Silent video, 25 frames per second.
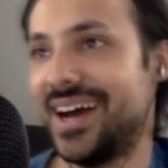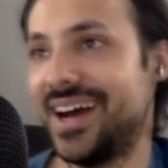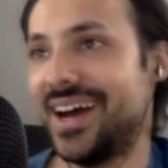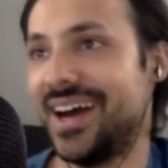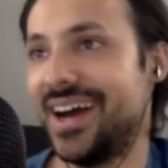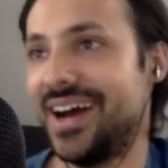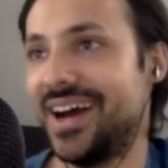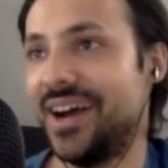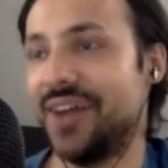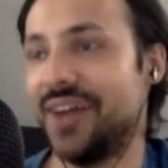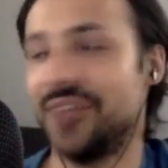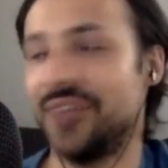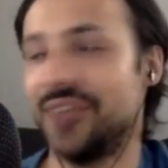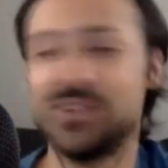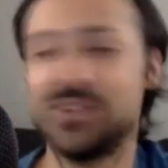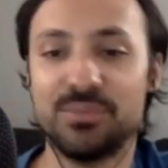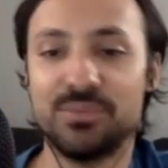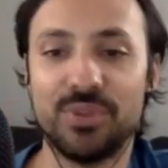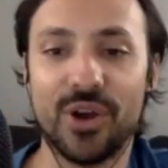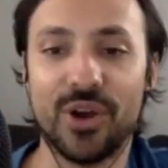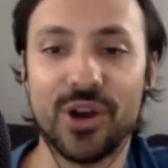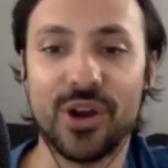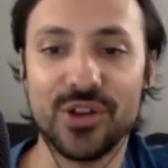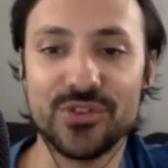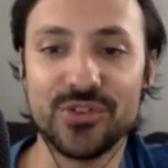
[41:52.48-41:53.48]
a
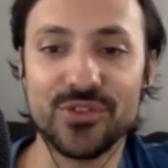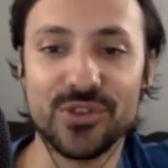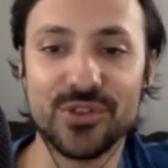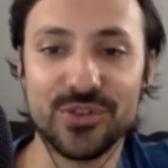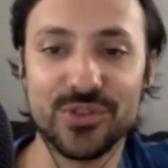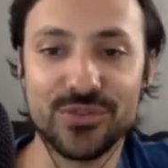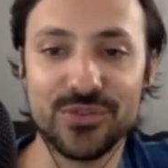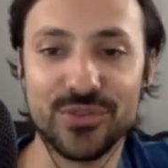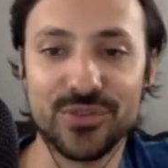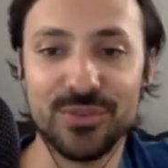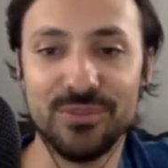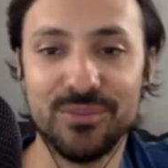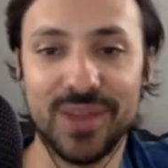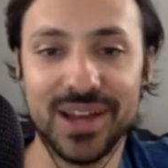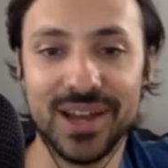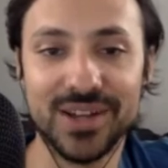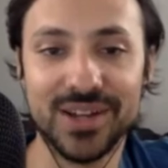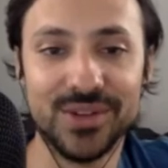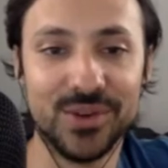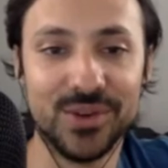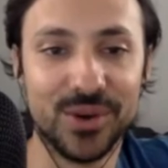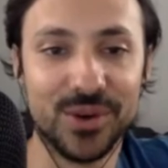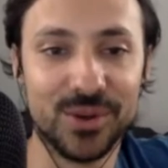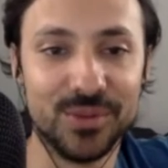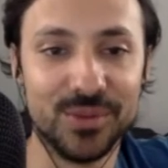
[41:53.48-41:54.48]
departure from my
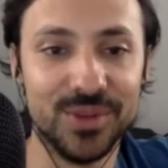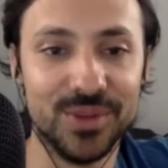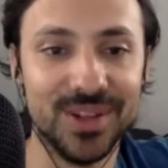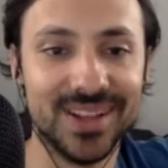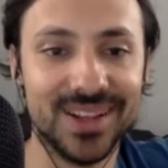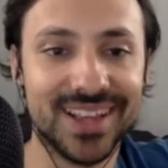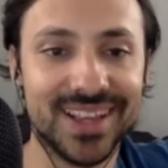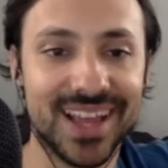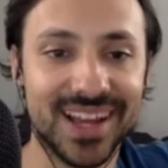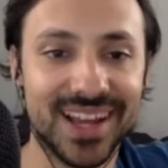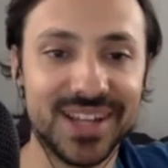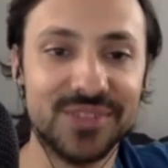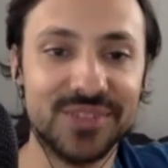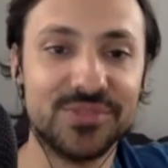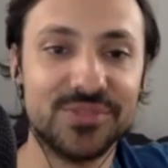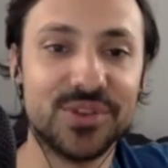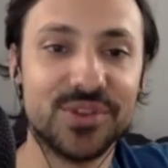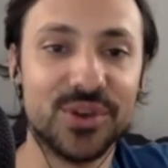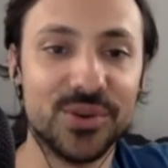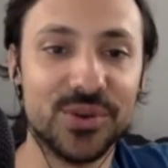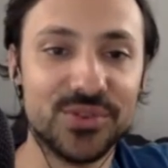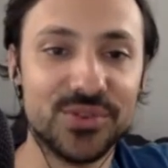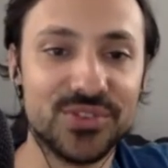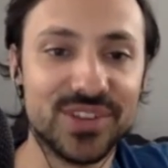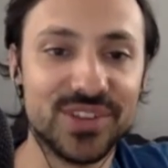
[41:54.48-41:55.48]
normal kind of
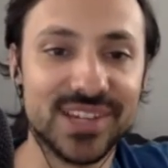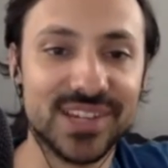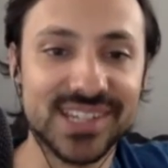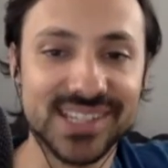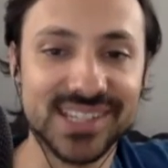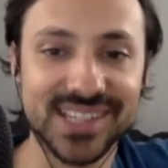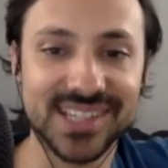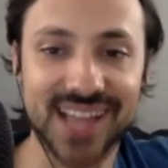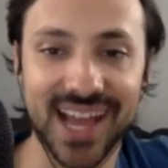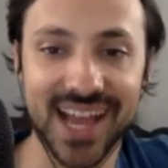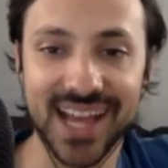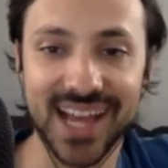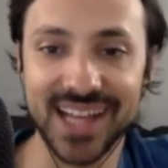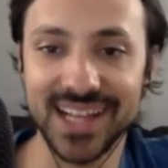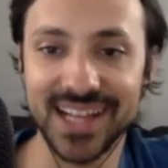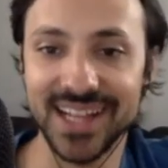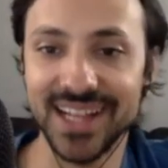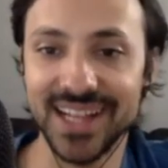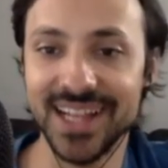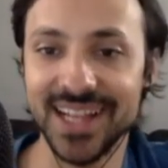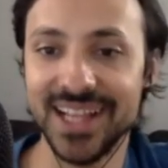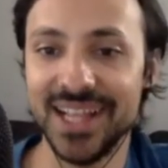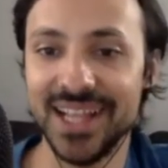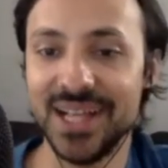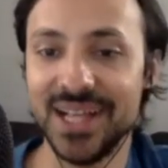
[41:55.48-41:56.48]
coaching
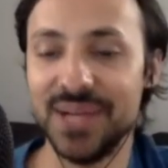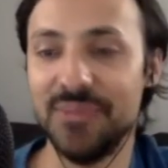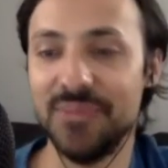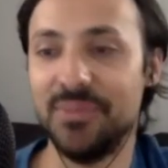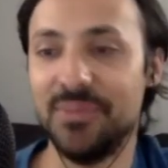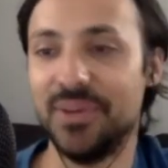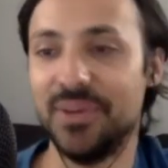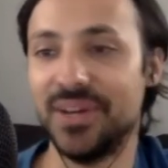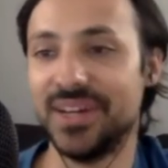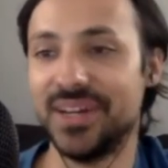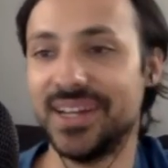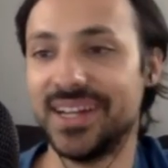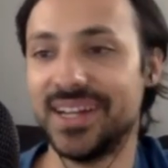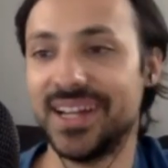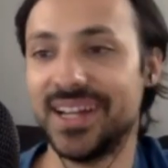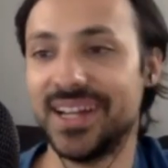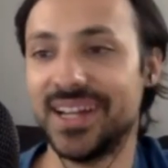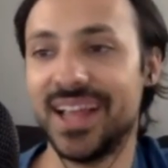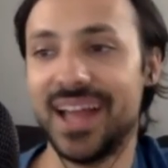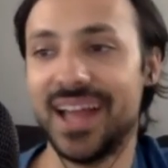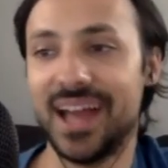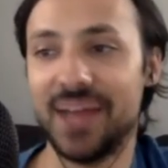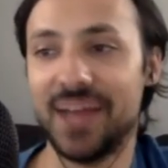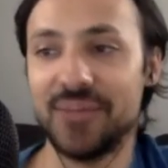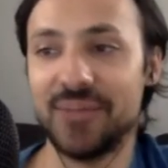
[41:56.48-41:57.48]
style, but
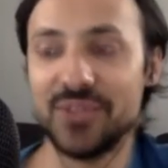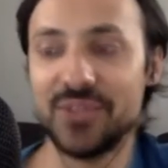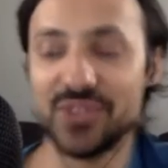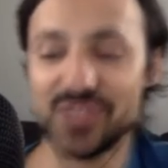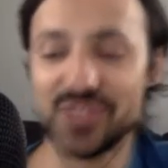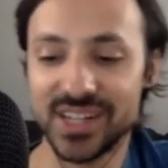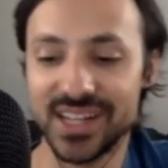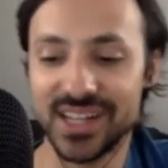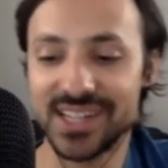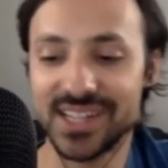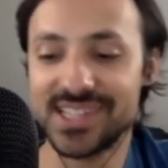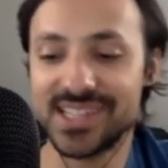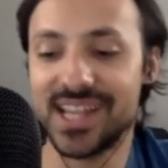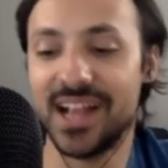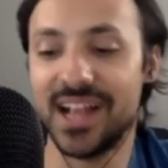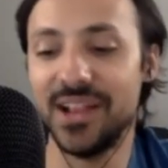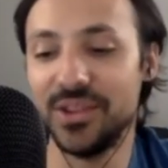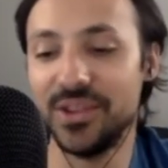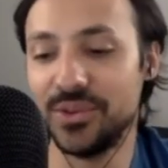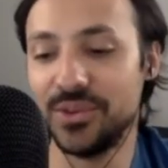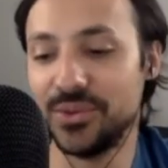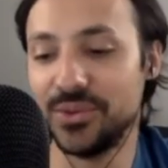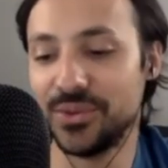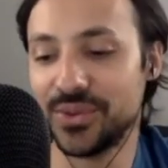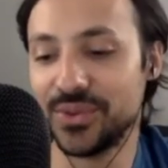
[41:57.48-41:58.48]
I'm just going to tell
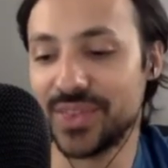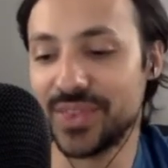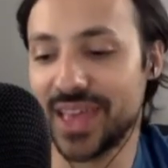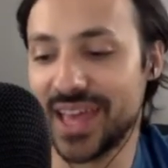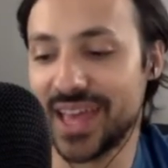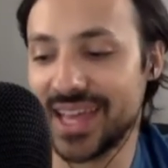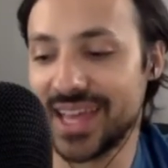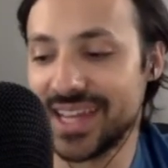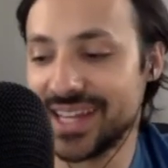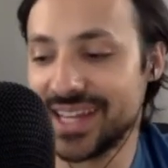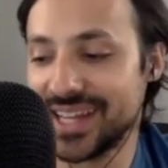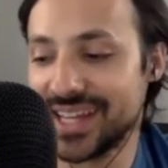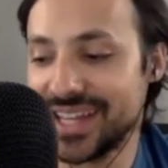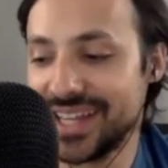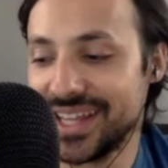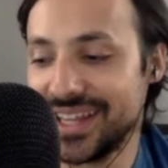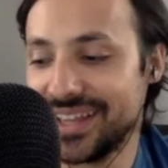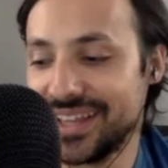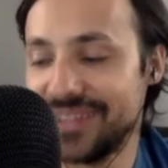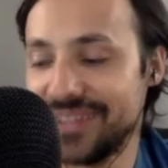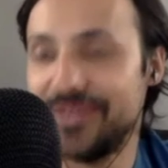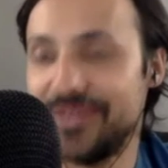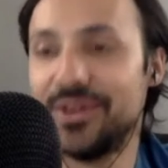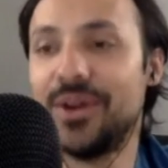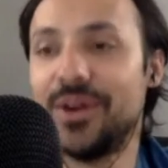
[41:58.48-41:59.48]
you that,
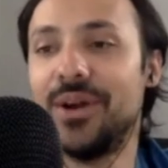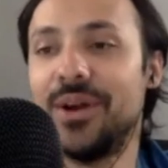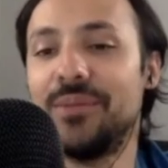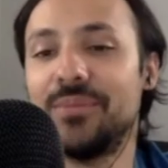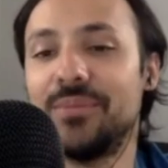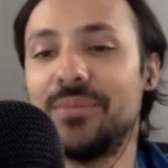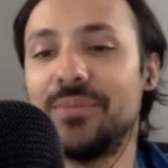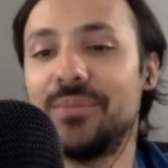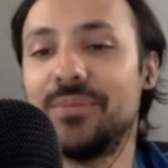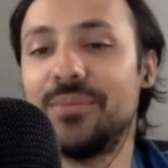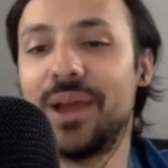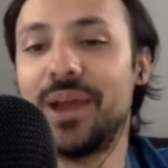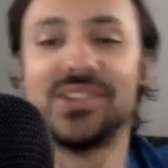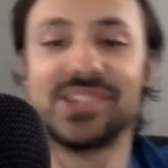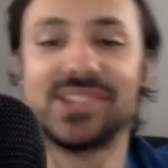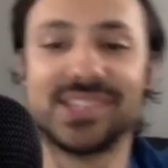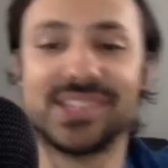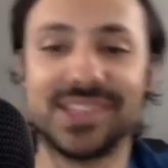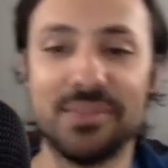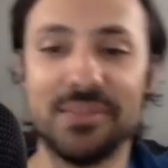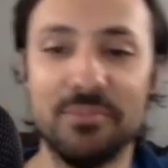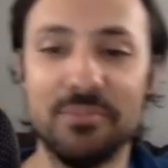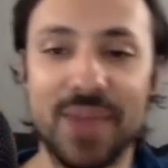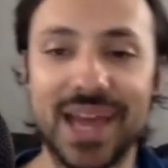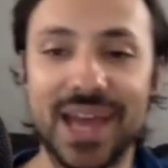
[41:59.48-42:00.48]
this is
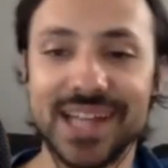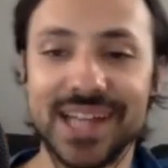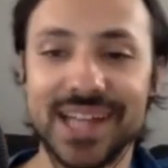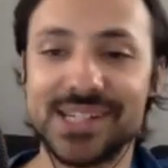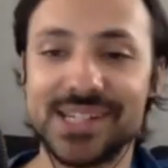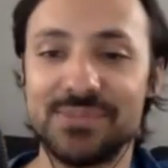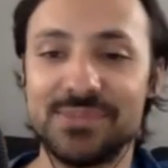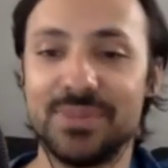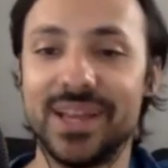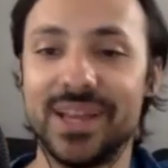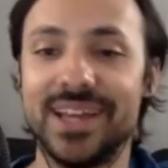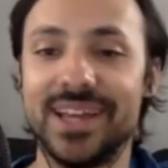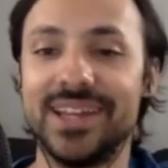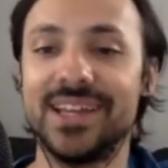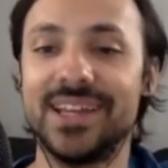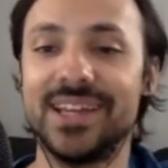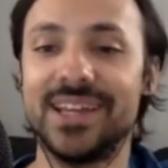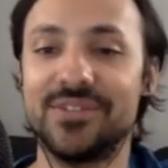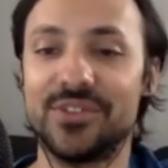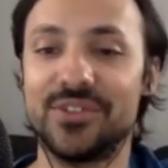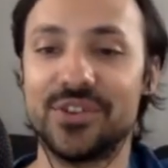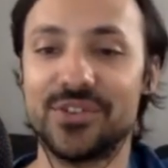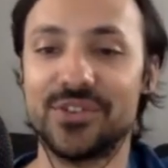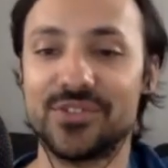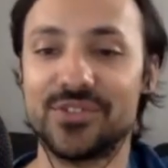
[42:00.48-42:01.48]
the mansplaining
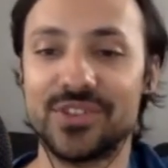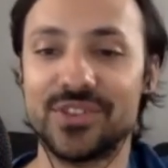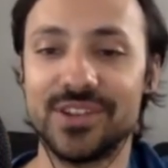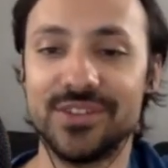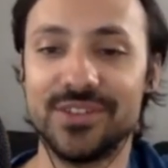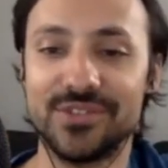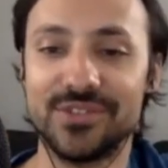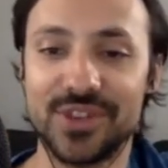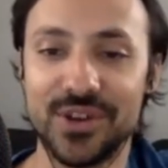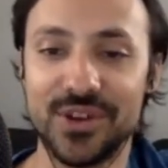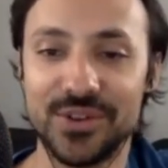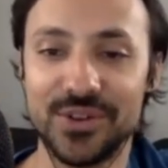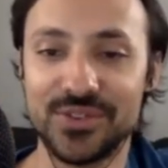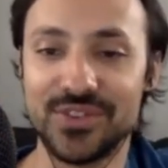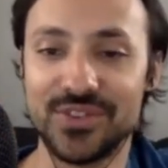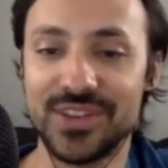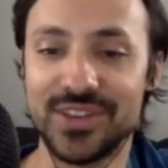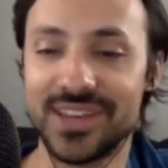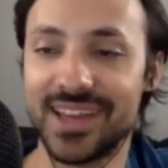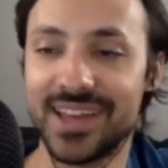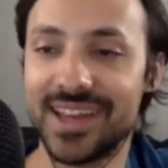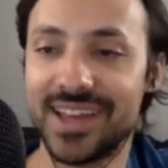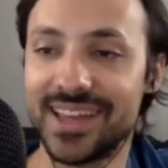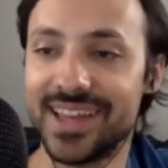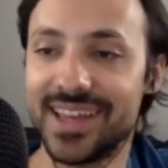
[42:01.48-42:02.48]
version of
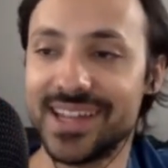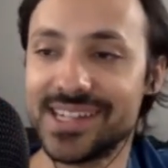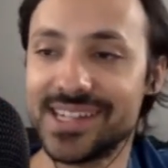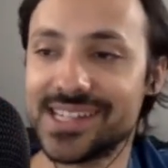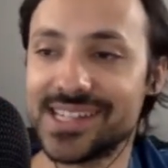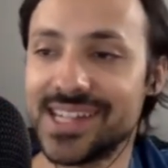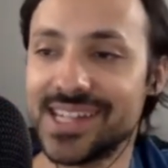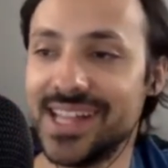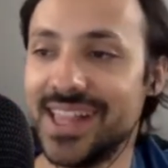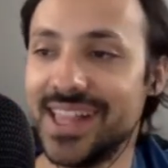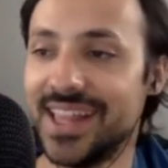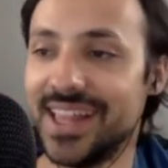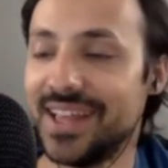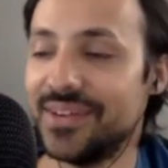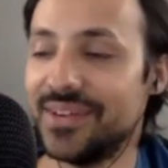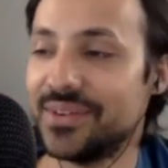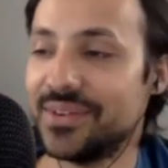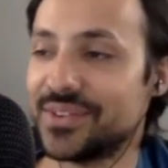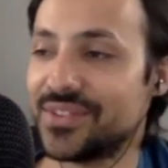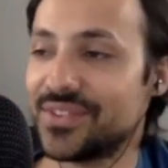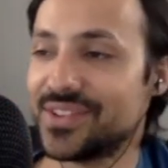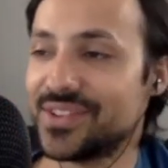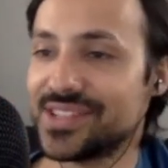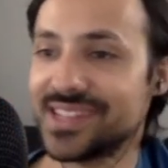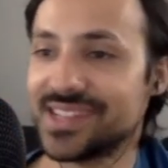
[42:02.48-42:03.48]
coaching, I guess,
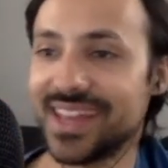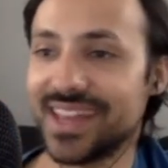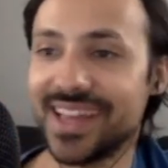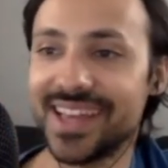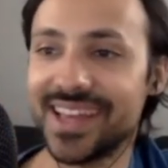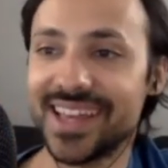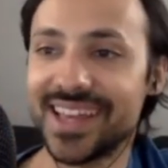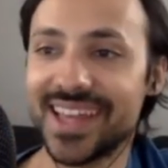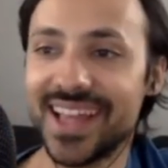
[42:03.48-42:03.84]
which is like,